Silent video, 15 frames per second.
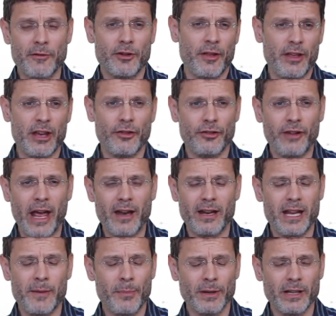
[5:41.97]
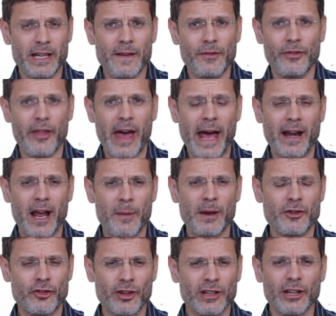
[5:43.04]
to the extent he believes that. I
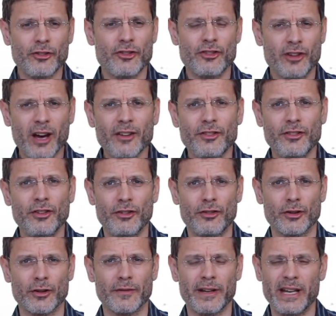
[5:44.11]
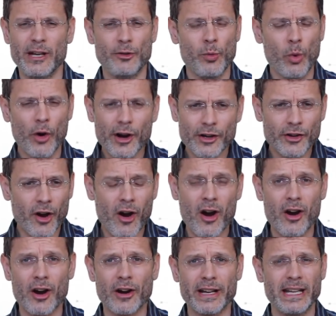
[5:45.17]
mean, Cilic does deserve it. He's worked
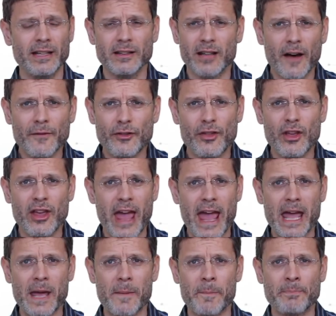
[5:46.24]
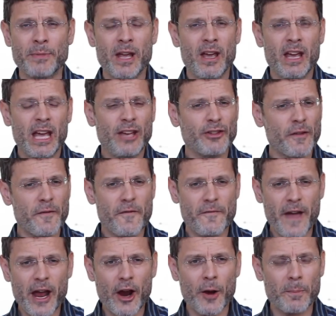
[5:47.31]
hard. He loves the game. He's a
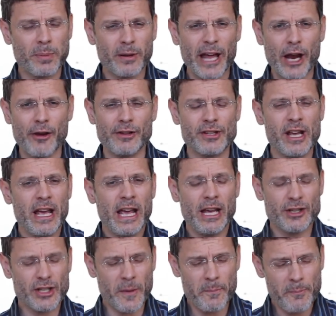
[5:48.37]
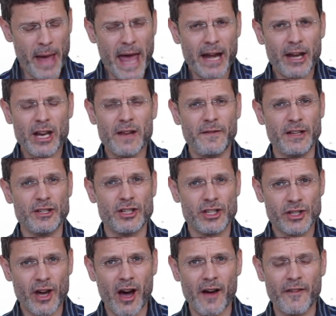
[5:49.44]
fair player. He's competitive. He's
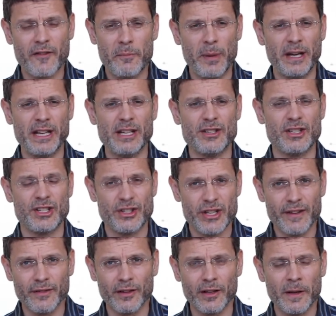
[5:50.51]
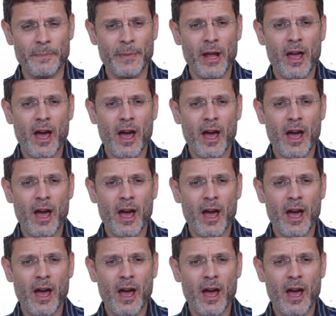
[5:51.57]
tough, but he's civil.